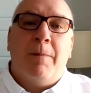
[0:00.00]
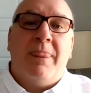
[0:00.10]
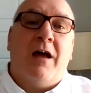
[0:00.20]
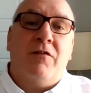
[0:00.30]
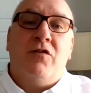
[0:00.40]

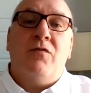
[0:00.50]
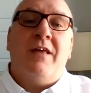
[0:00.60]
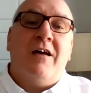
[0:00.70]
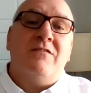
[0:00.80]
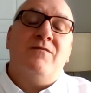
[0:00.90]
Now,
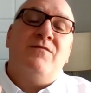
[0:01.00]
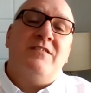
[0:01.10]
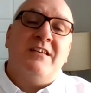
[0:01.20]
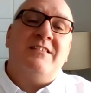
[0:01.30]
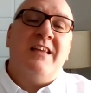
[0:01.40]

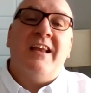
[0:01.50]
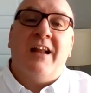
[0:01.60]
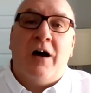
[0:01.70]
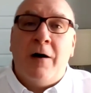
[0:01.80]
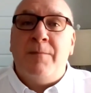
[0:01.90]

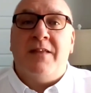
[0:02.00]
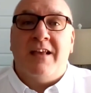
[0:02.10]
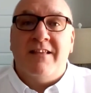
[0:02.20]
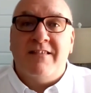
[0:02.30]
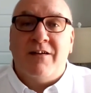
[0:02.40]
2016
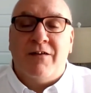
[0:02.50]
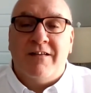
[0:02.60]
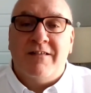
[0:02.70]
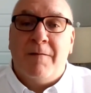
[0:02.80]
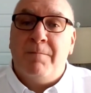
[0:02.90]
Update
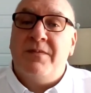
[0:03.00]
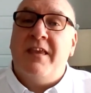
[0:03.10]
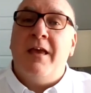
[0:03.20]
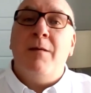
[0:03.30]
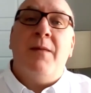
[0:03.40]
Series.
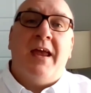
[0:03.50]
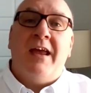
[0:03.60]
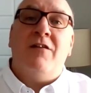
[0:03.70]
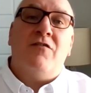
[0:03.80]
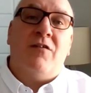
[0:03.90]
Tim
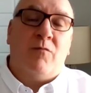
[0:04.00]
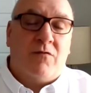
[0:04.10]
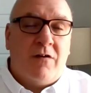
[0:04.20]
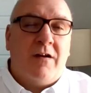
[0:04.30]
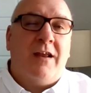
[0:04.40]
Anderson. We're
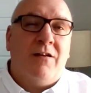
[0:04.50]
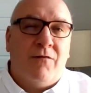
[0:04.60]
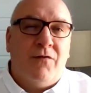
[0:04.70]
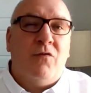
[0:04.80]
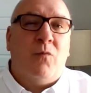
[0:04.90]
starting to get a
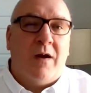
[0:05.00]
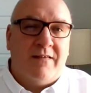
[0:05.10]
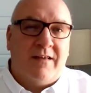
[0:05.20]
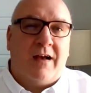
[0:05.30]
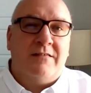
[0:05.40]
few White
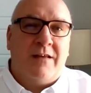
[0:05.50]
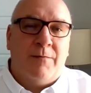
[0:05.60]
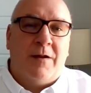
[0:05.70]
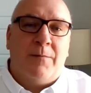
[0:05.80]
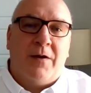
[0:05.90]
Sox
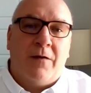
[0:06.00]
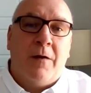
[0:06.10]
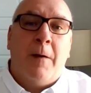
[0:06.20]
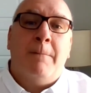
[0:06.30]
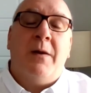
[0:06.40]
coming up here.
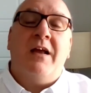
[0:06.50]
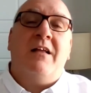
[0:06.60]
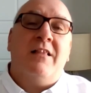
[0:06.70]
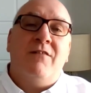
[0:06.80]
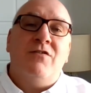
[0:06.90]
Mike
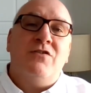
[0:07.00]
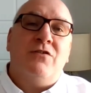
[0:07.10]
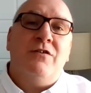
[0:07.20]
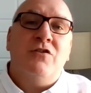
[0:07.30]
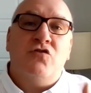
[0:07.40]

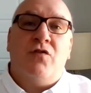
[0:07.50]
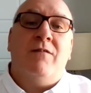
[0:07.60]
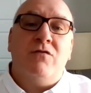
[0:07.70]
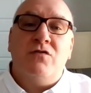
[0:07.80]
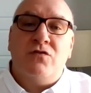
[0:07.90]
Clevenger,
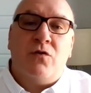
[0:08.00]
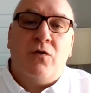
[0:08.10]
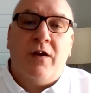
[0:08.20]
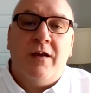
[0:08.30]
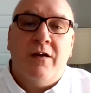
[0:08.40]
Trevor
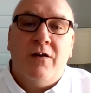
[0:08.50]
Story,